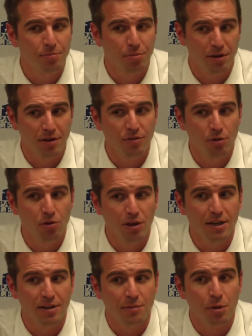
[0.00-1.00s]
But as you
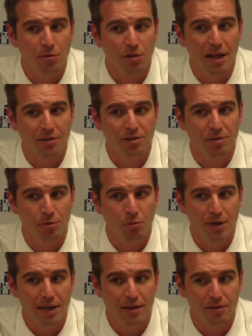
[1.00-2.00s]
look at them over the last couple
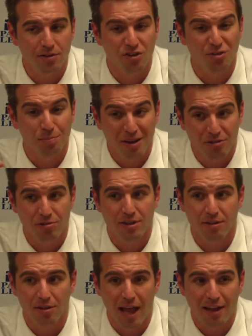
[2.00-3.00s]
weeks, especially
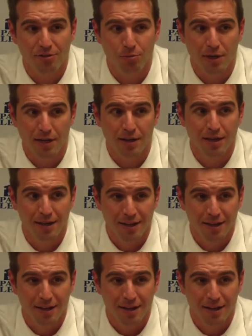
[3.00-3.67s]
the last week,